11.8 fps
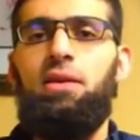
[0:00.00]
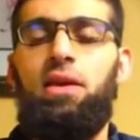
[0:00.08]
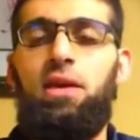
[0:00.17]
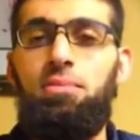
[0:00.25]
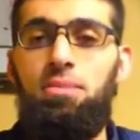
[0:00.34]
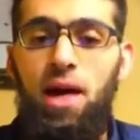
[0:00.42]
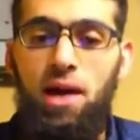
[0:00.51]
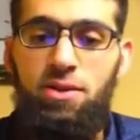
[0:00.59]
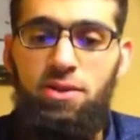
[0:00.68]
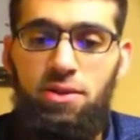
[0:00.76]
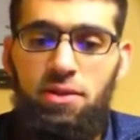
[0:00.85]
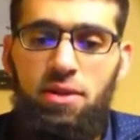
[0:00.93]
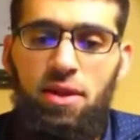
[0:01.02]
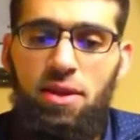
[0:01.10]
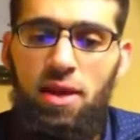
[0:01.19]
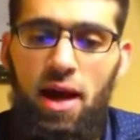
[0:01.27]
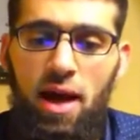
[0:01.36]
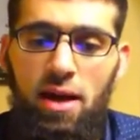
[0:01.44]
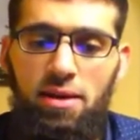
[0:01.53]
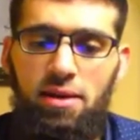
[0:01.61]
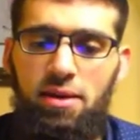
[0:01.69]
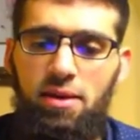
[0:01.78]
imagine that